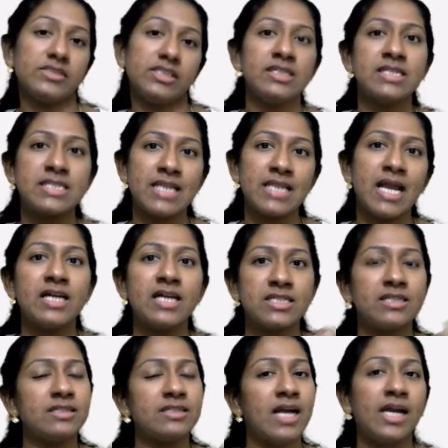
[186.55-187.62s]
the slash
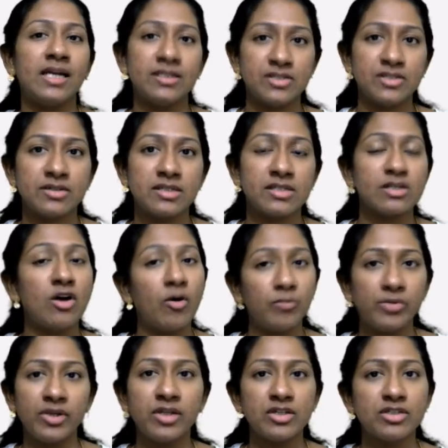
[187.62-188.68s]
and the asterisk,
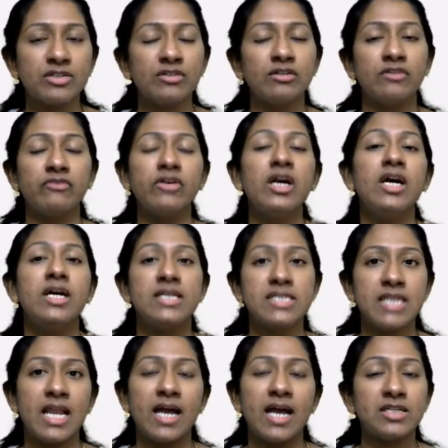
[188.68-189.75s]
combination of
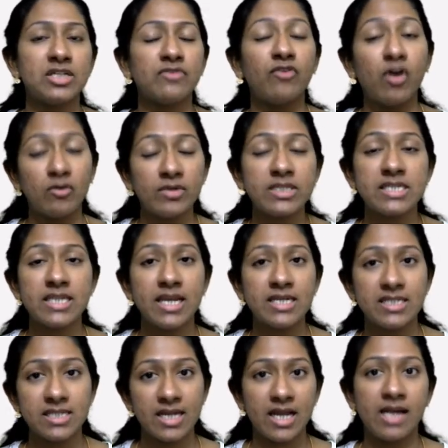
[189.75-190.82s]
slash, forward
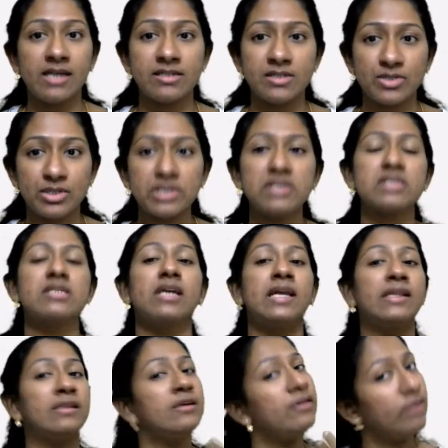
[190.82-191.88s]
slash and asterisk
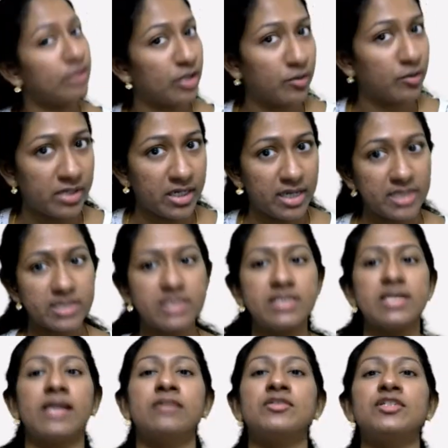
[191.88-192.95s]
in the documentation
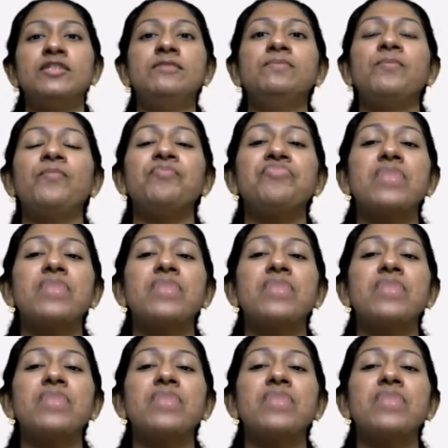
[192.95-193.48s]
section.